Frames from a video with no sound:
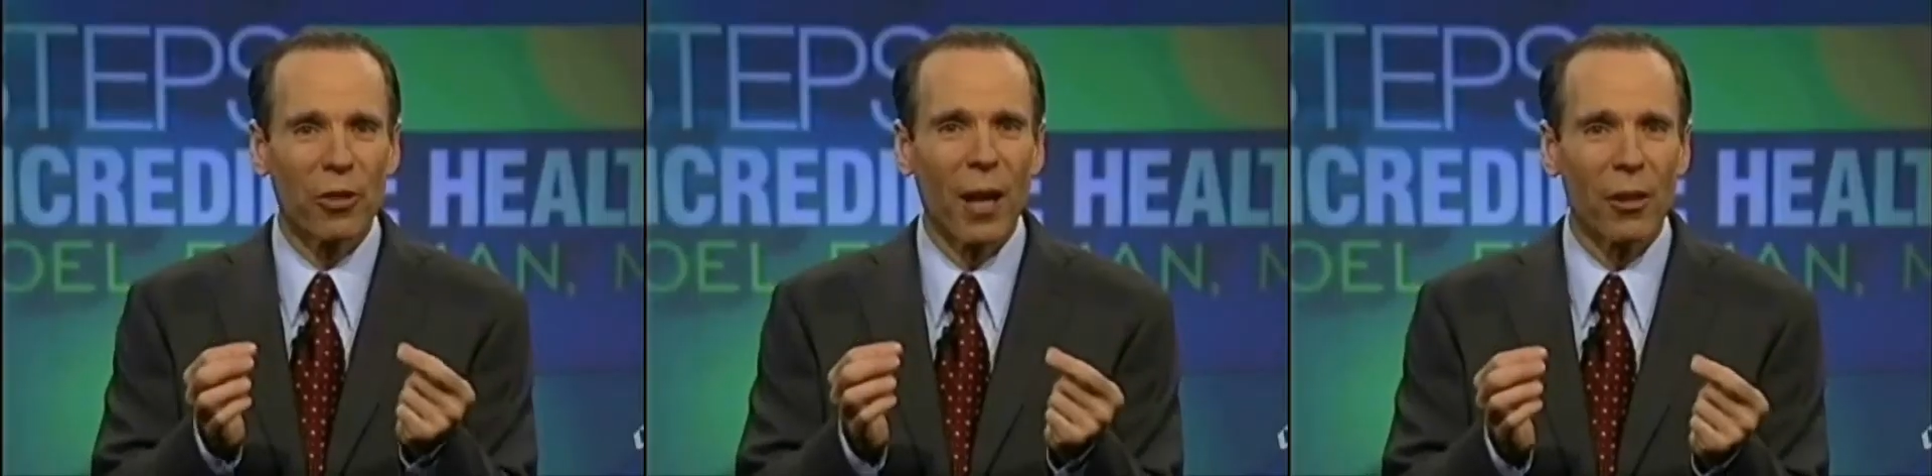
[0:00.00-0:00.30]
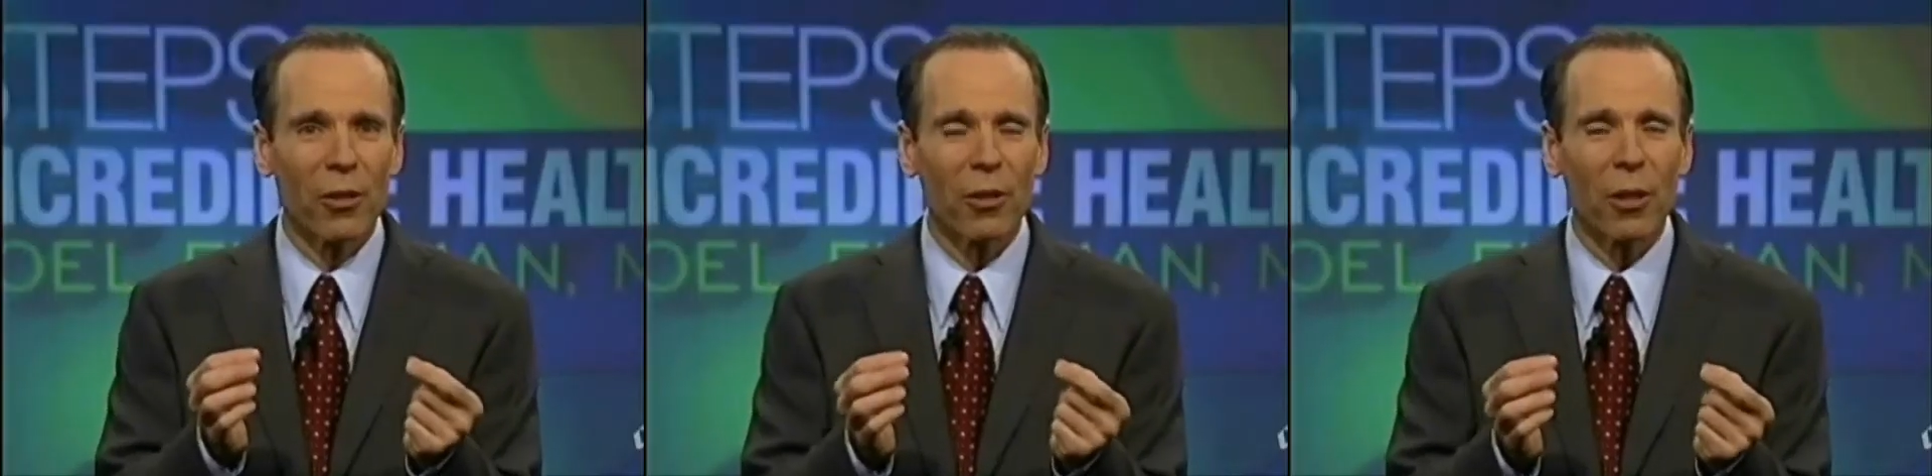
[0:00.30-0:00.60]

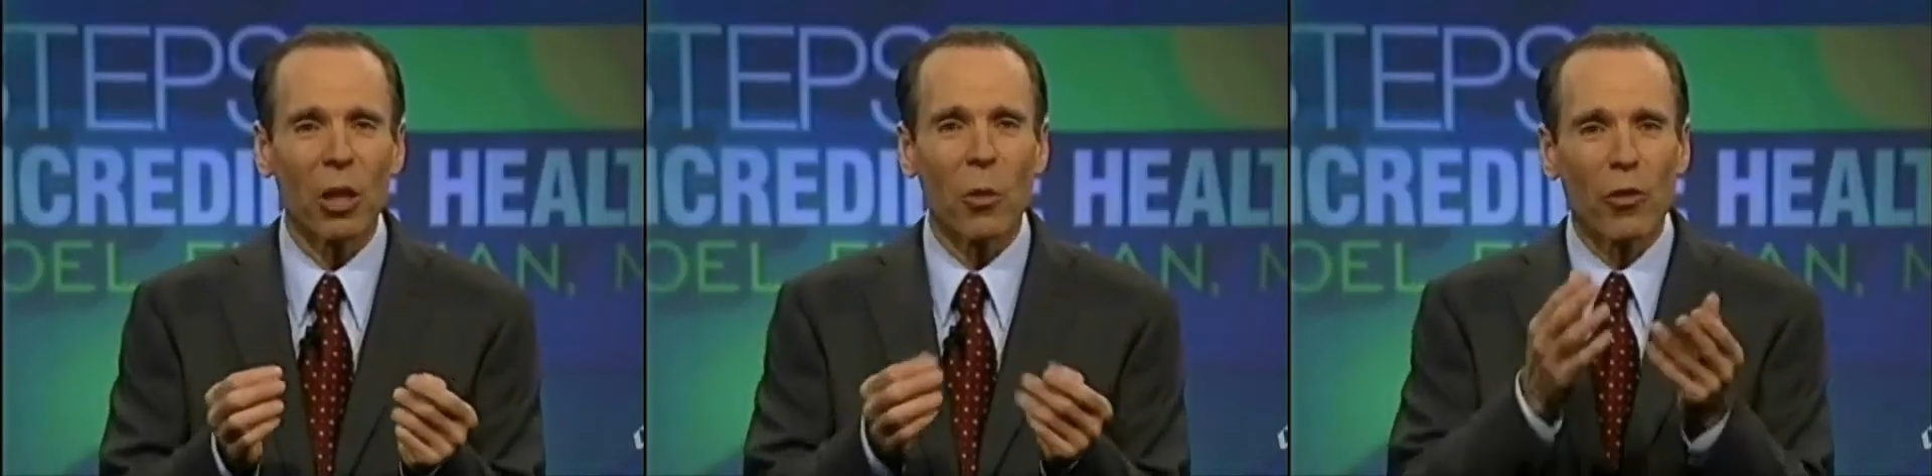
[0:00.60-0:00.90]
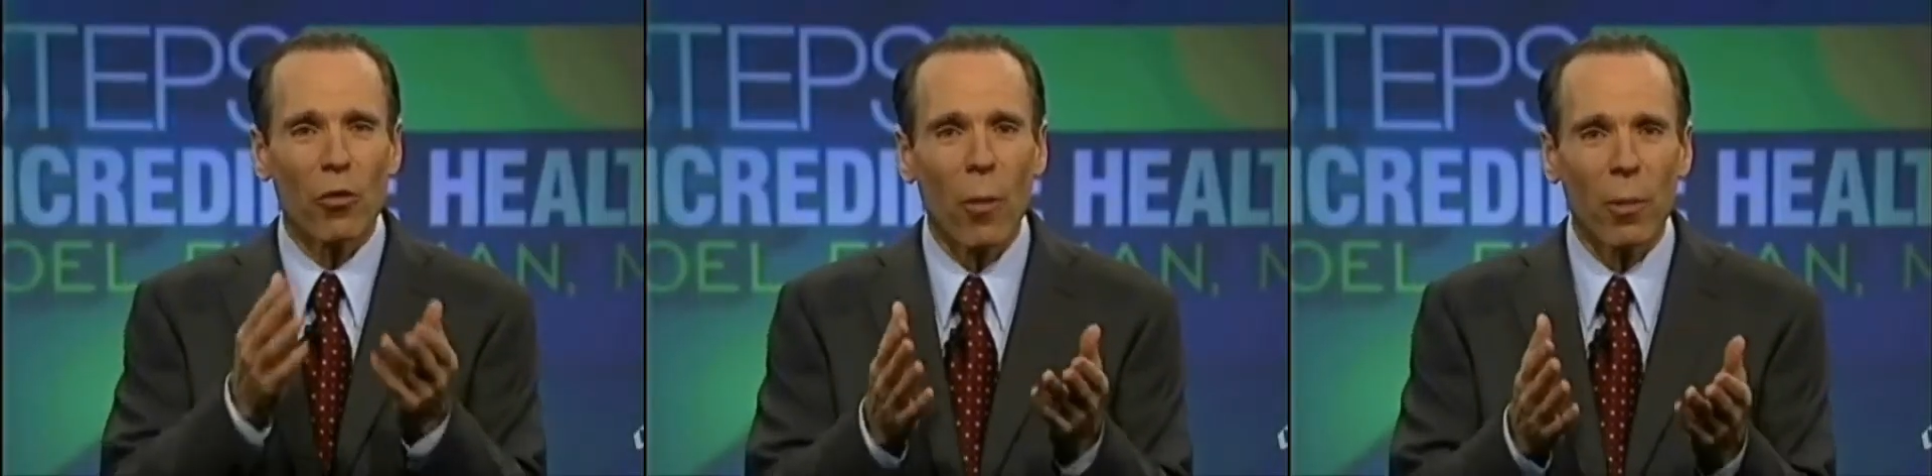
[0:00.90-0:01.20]
success,
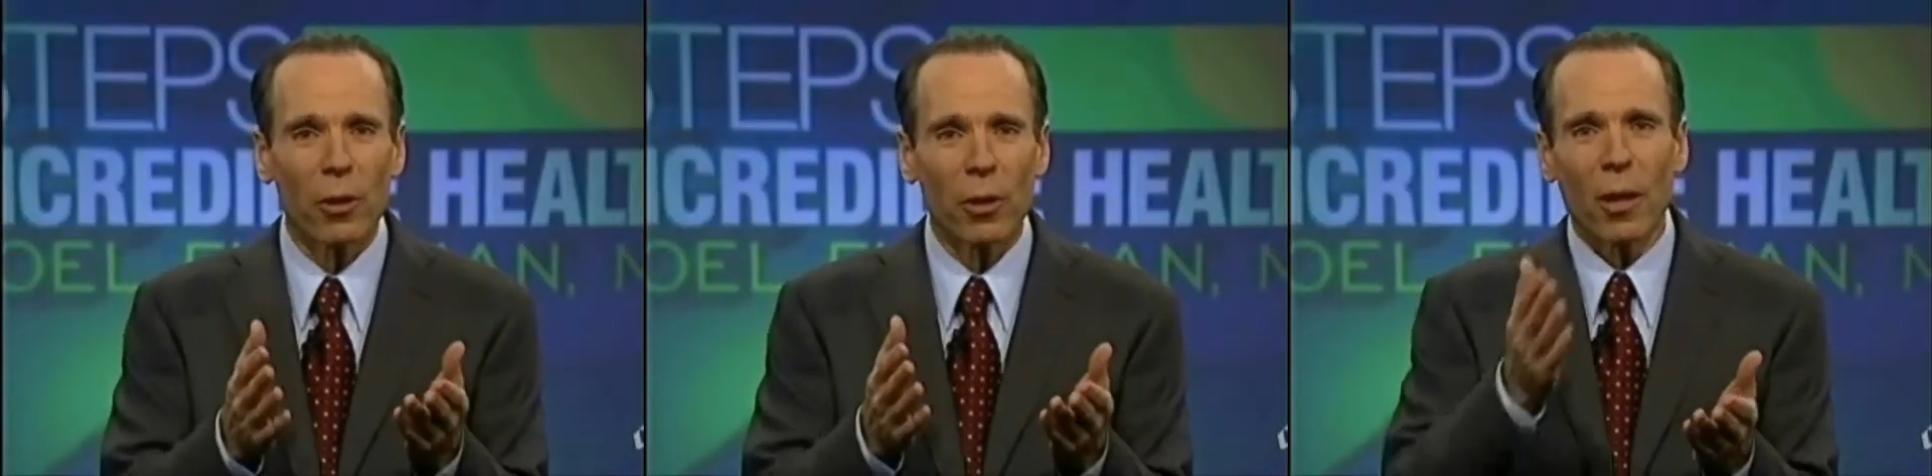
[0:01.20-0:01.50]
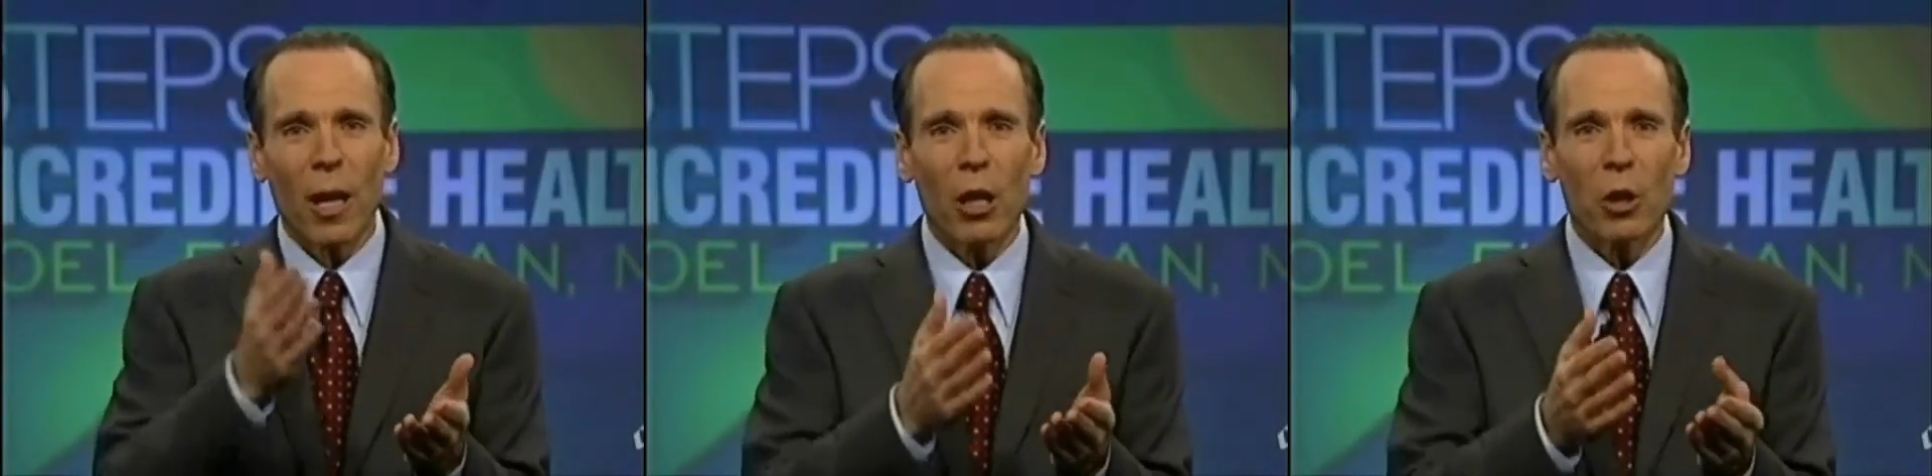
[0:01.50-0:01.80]
you had trouble.
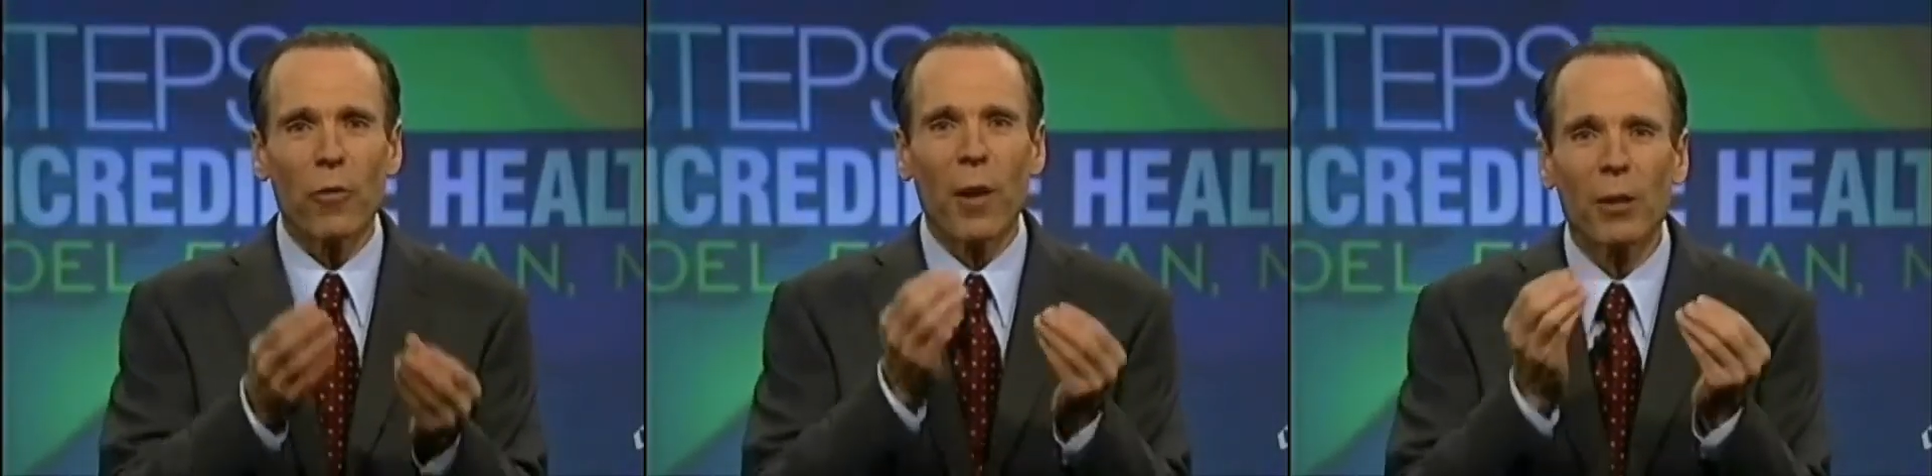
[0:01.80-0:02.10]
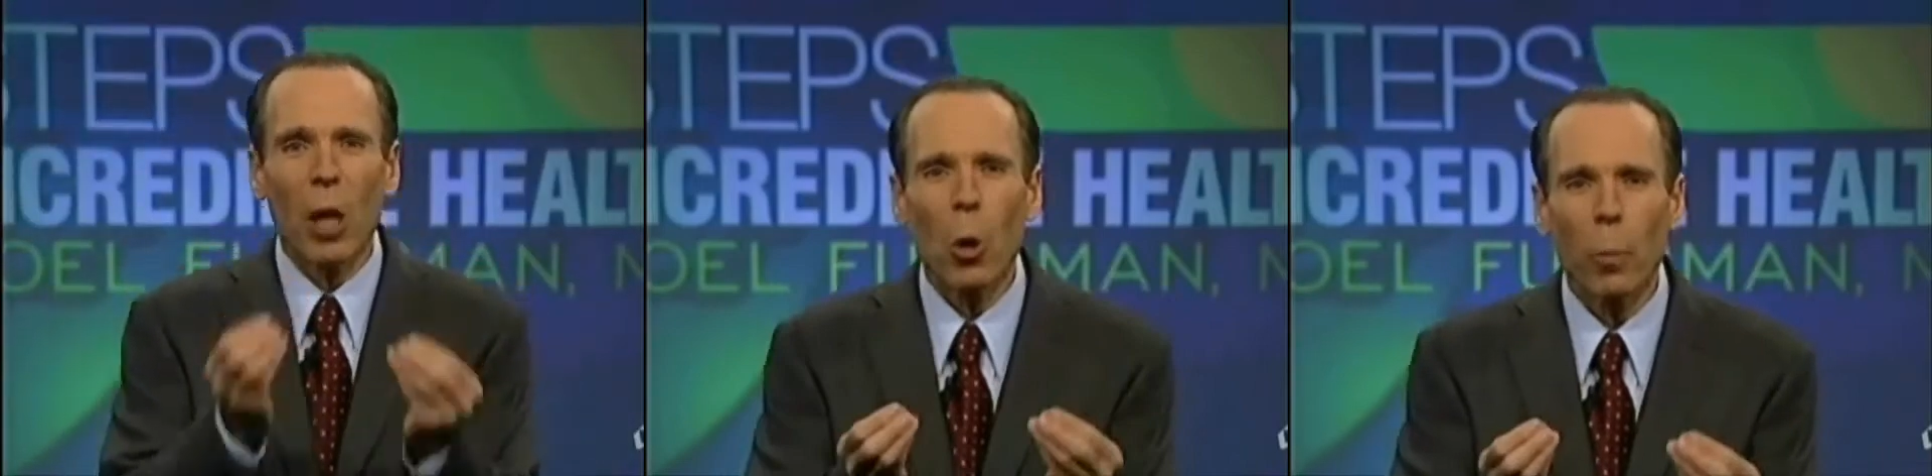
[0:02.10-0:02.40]
You
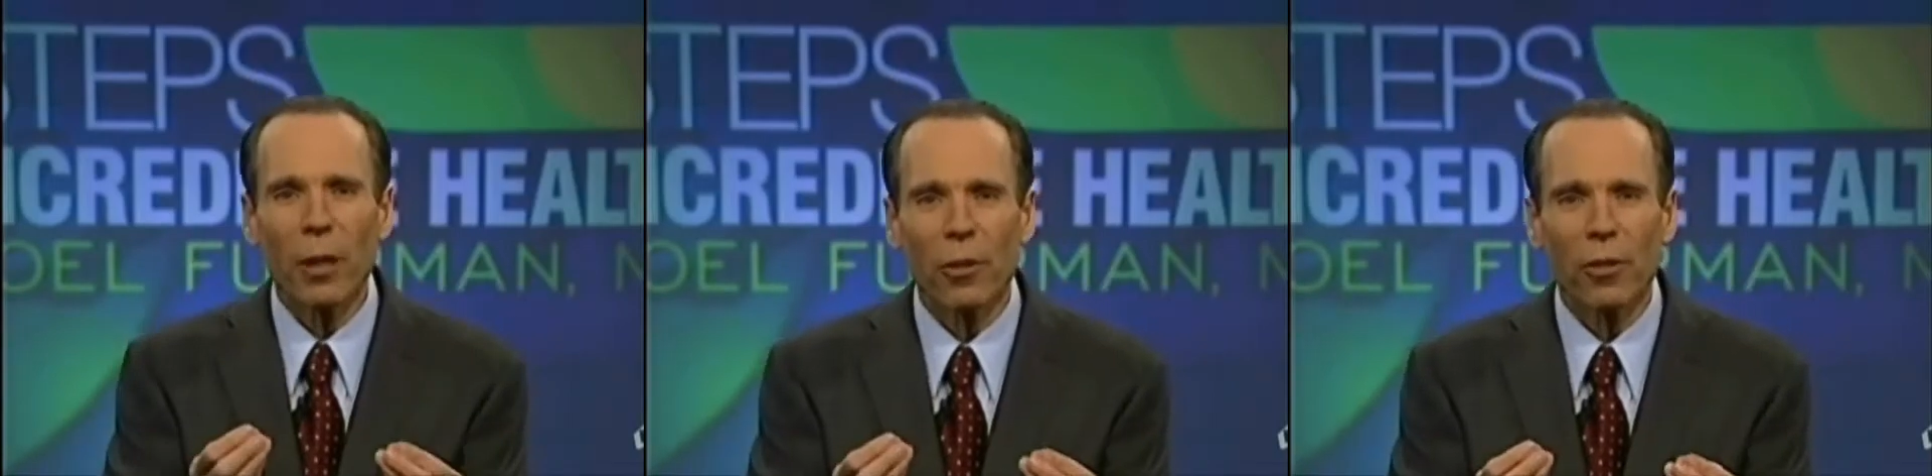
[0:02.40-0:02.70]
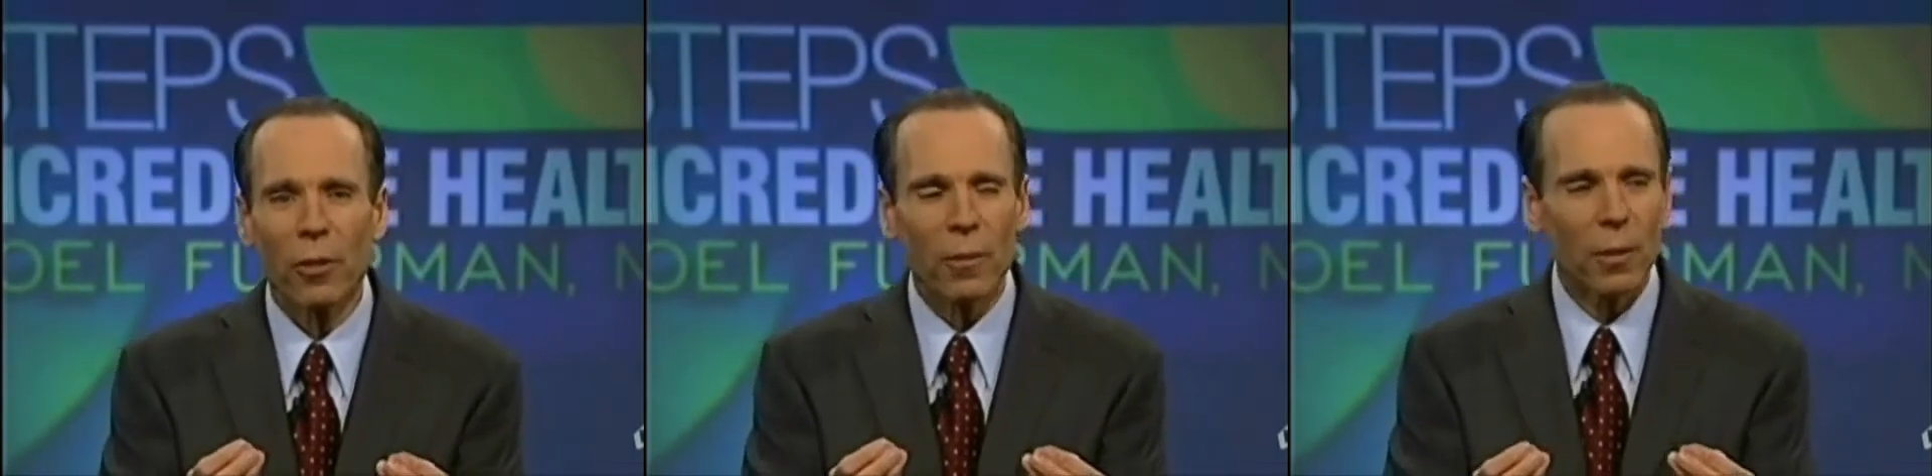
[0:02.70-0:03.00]
felt
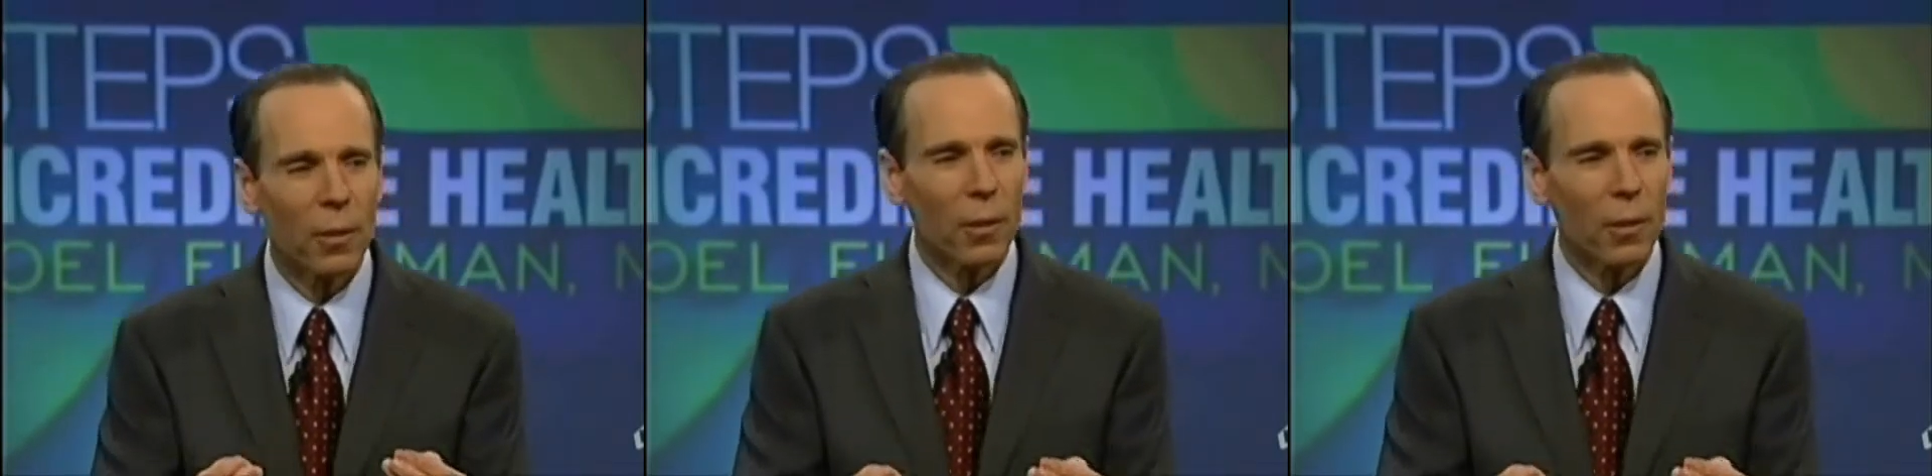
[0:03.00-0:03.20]
hopeless.